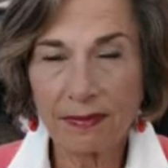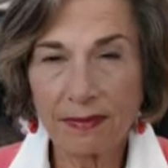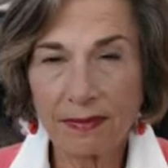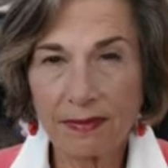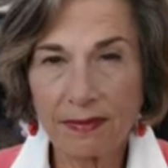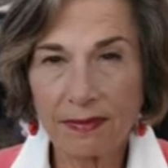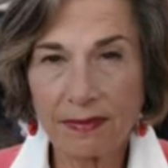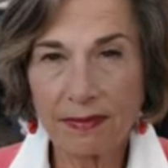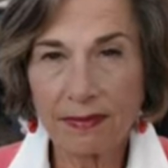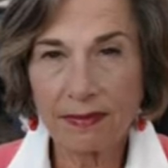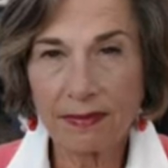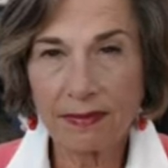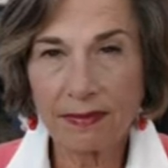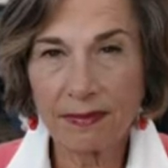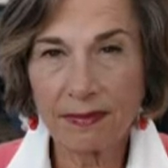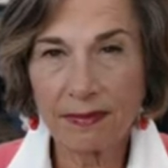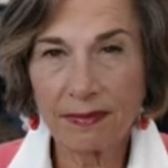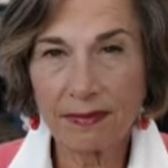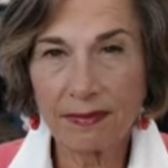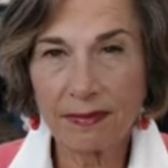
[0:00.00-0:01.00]

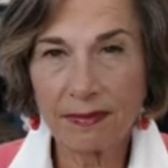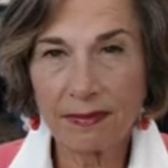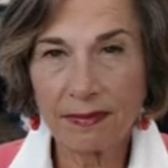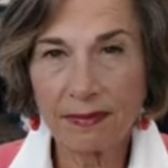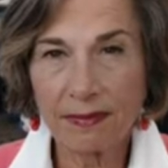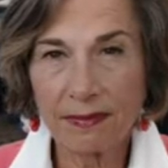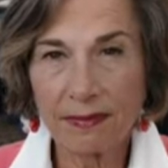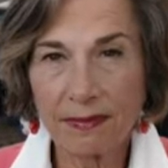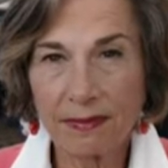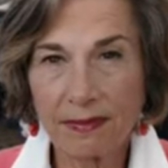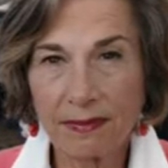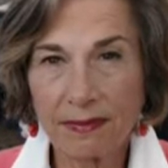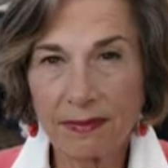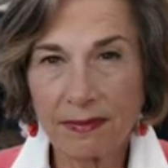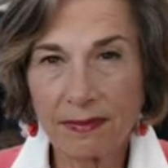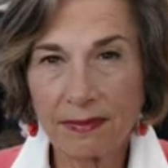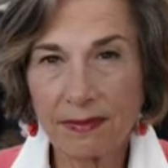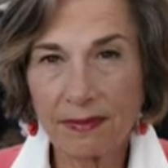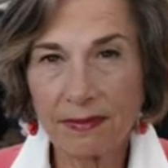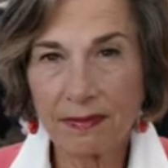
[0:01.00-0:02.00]

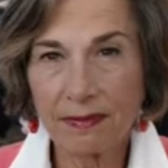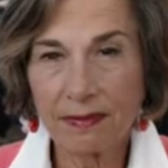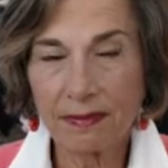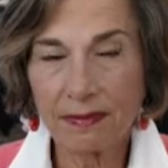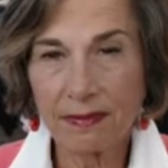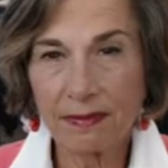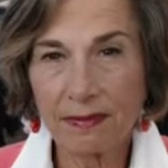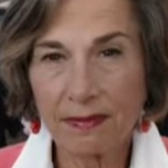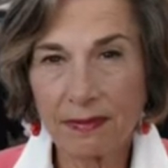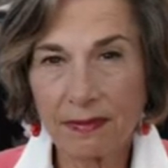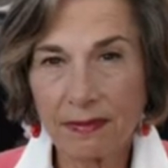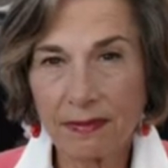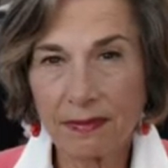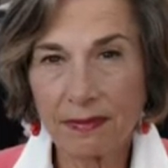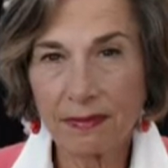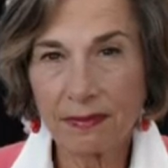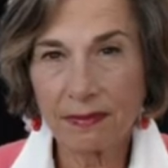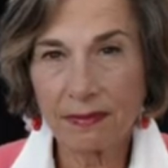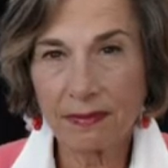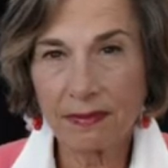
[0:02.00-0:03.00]

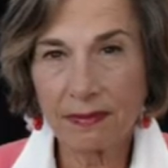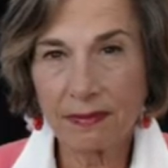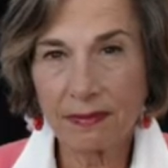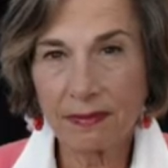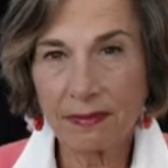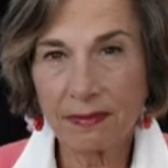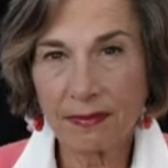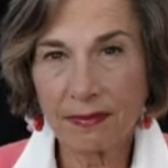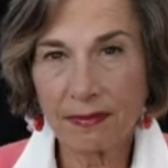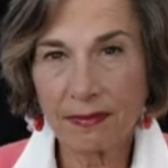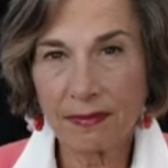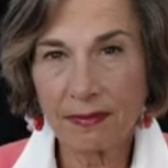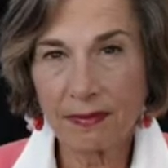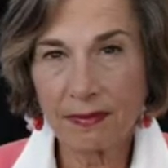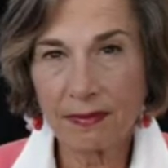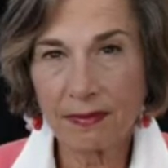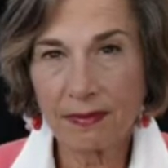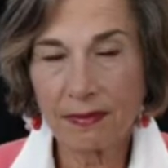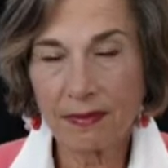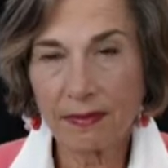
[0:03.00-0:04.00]

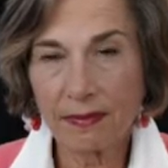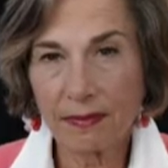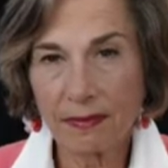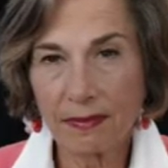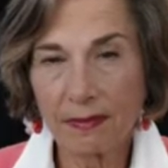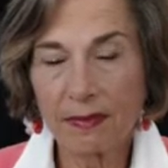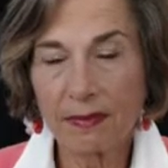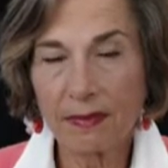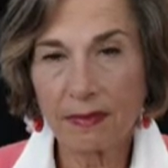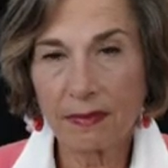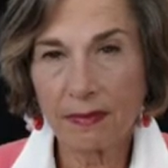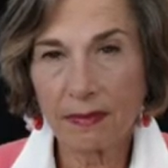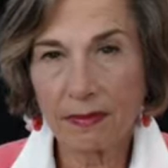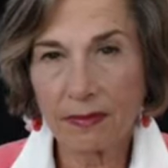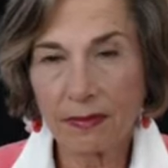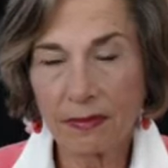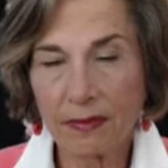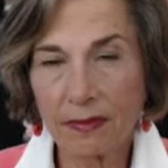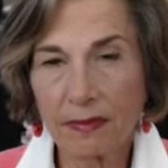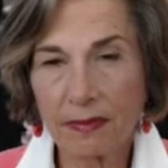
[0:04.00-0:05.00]

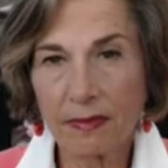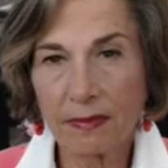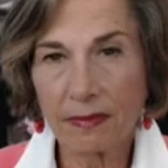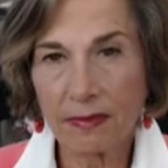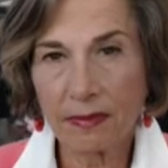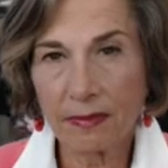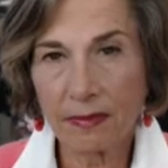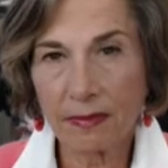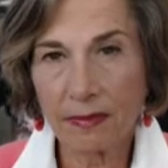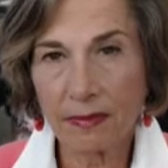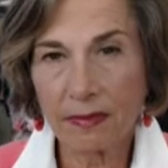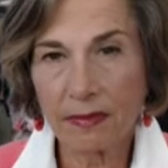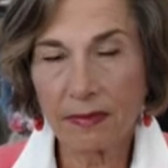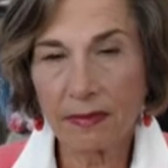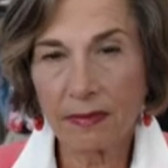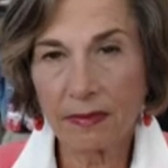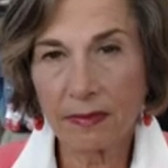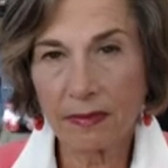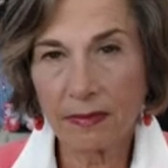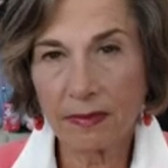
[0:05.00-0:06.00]

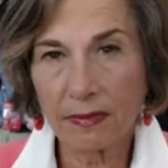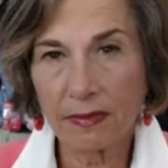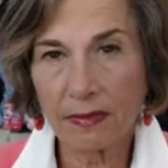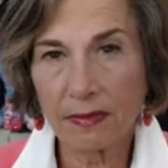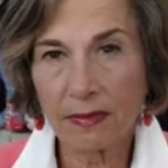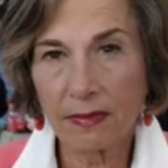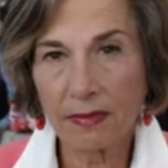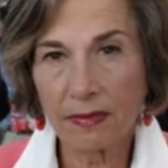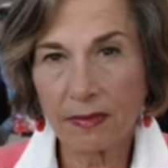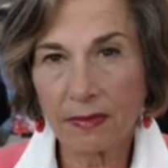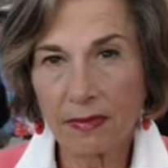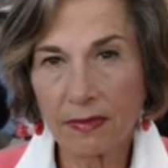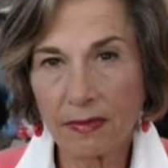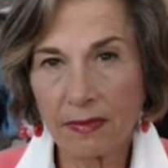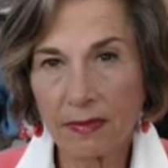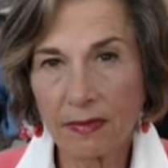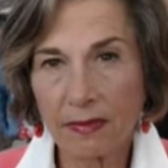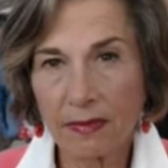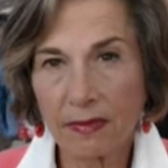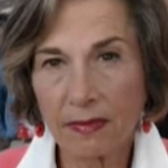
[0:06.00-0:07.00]

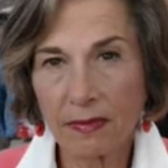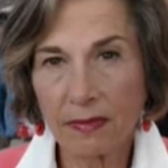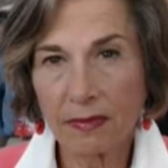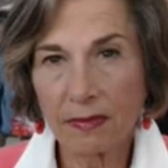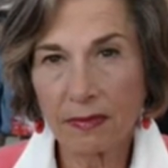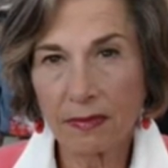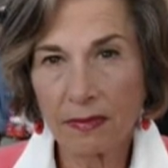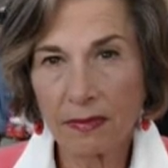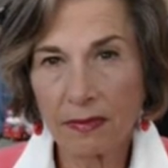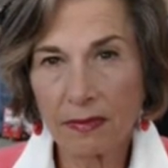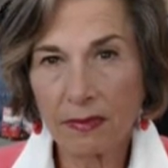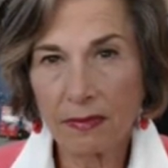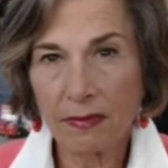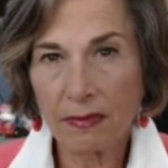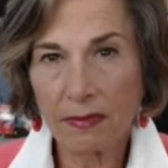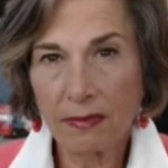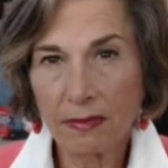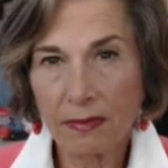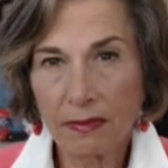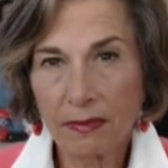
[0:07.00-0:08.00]
[no speech]